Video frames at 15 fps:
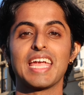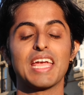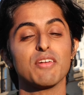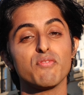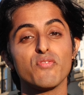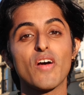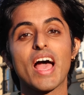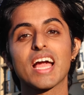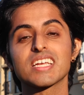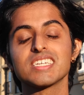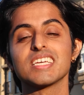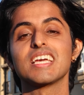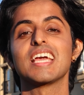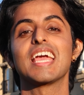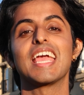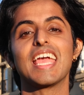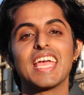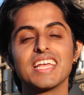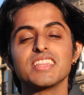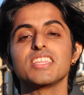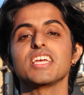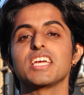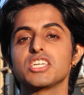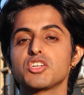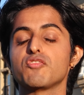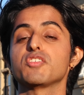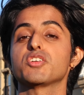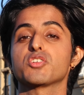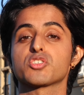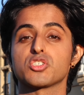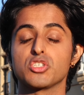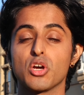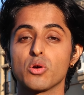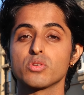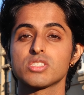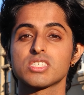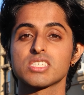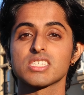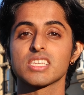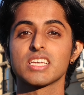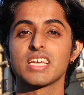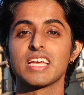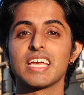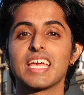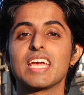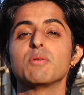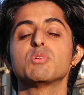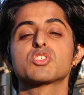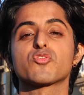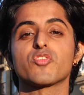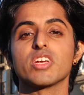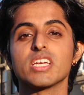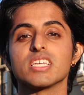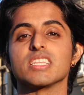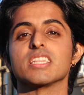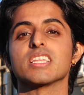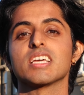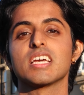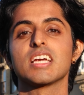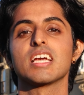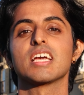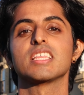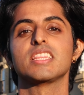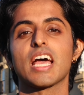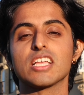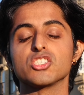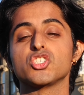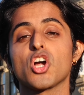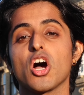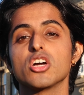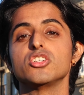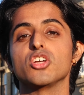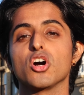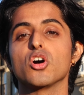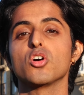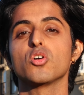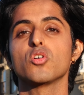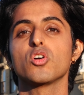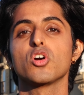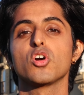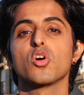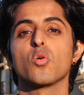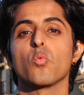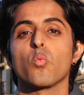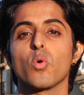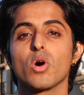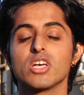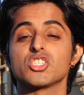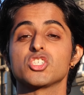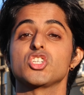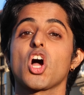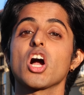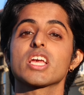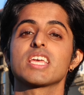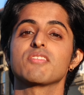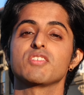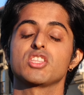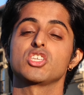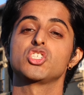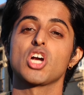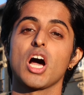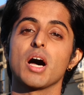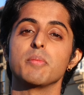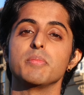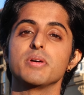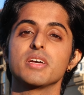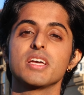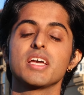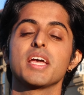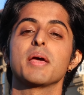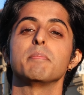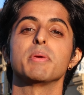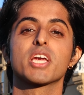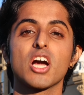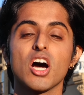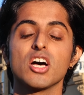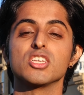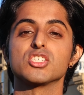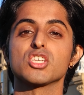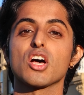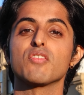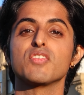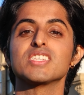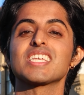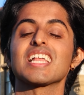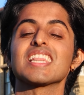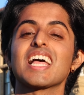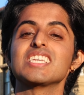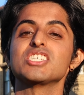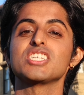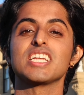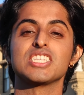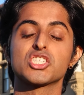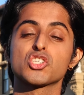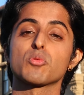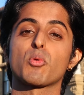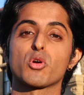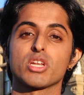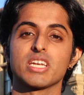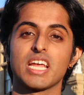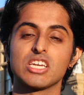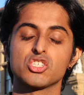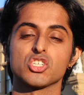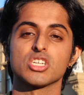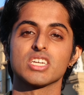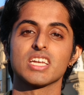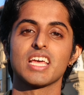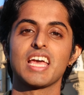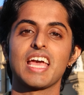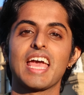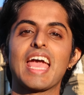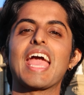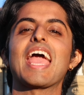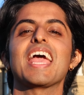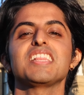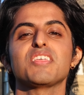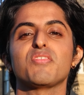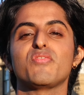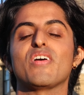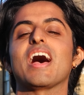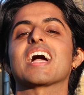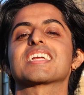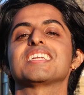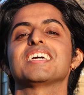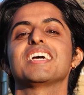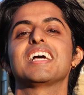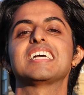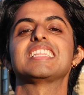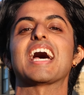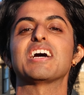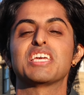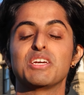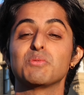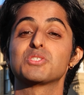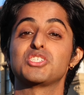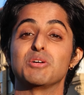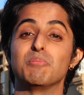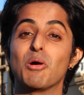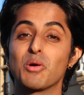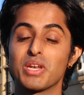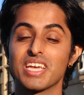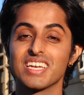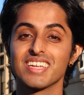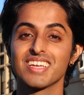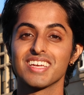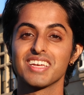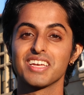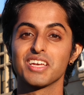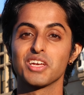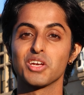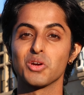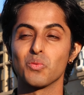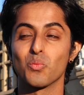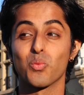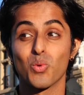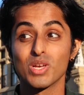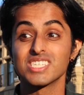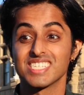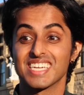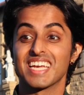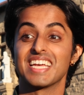In fact, in the interviewer's notes, it was written that John Doe was not given the job because of his alleged insubordination and the fact that he was demoted. which